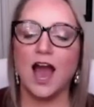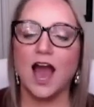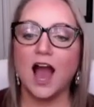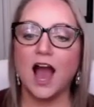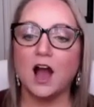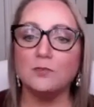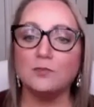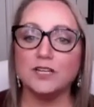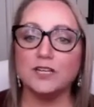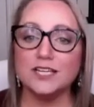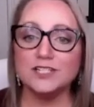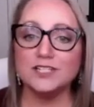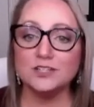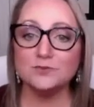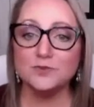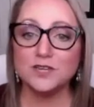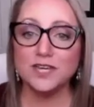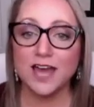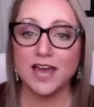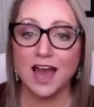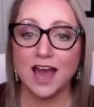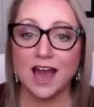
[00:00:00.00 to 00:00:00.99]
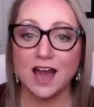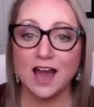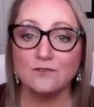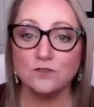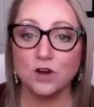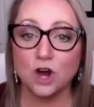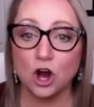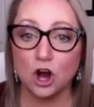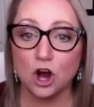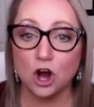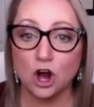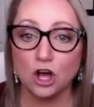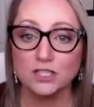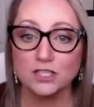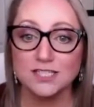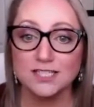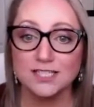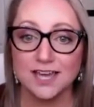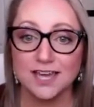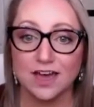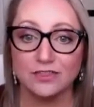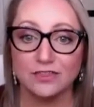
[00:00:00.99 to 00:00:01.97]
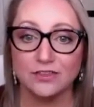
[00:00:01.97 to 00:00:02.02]
How many do we have
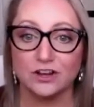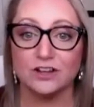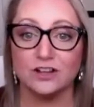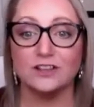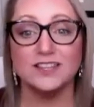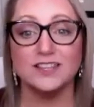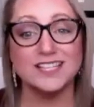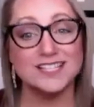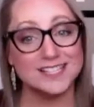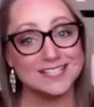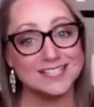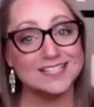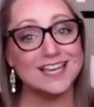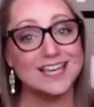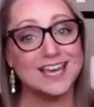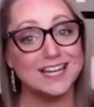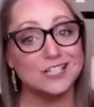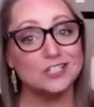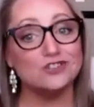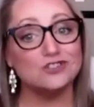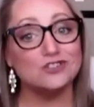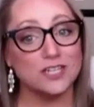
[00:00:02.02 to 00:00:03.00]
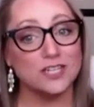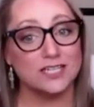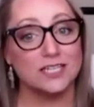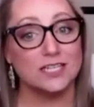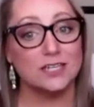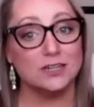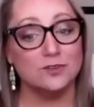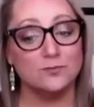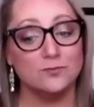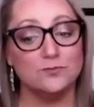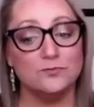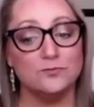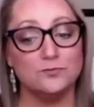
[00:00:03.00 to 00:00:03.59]
all together? This is getting tricky.